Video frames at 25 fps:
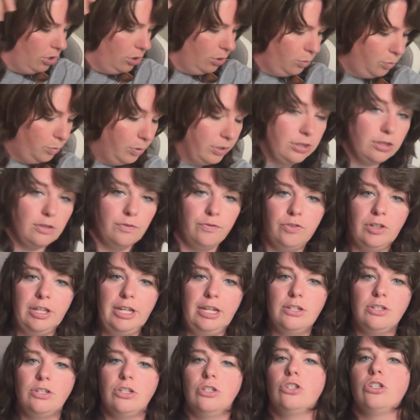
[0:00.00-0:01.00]
with the
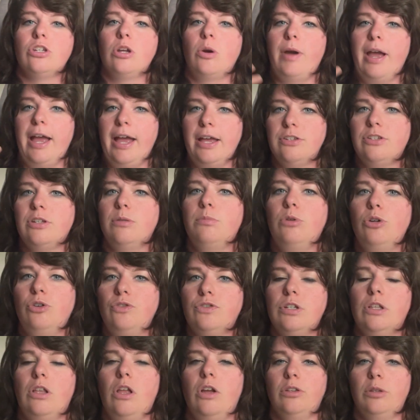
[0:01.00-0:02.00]
fleece, and so as it moves
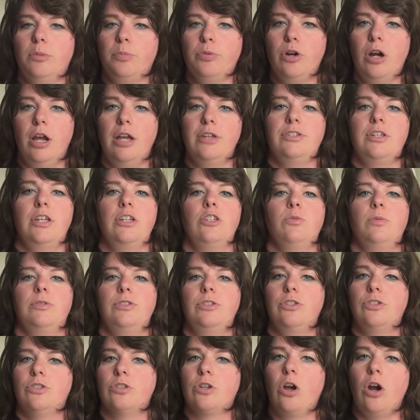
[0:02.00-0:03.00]
along the process, once
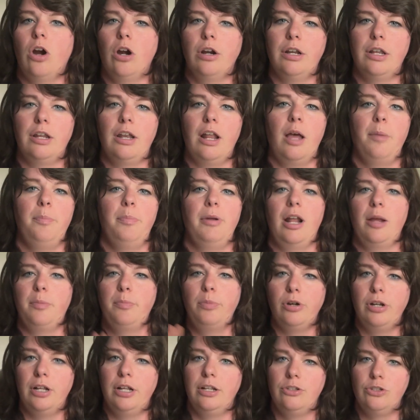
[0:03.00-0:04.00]
it's carded up and I
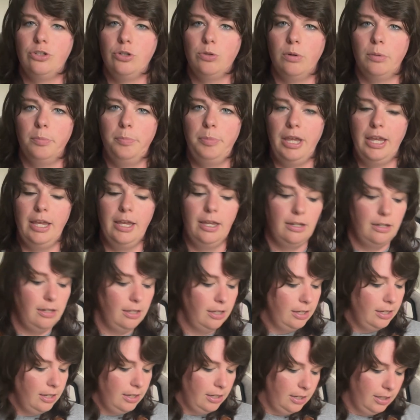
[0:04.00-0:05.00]
put it into a bin,
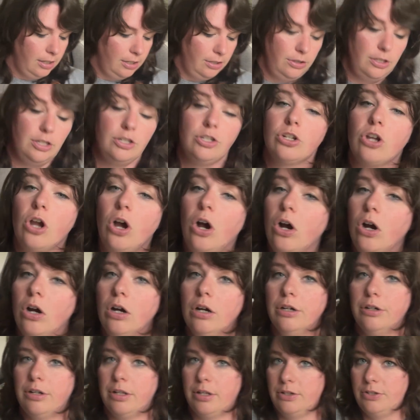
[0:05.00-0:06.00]
this
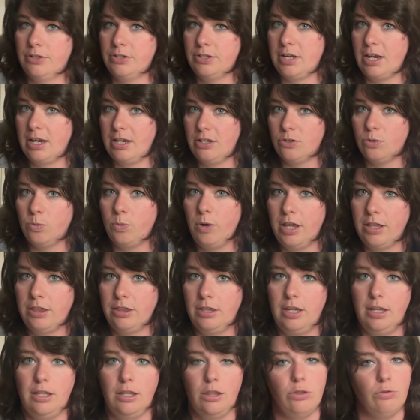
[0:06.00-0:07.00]
card stays with
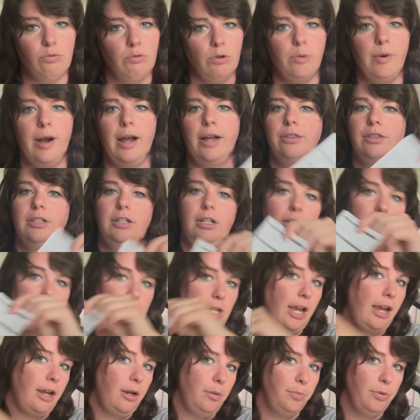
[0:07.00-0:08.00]
it throughout the
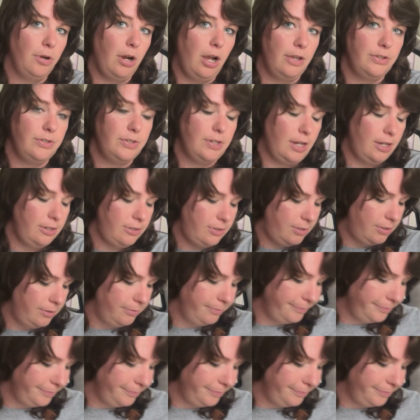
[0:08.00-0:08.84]
entire process.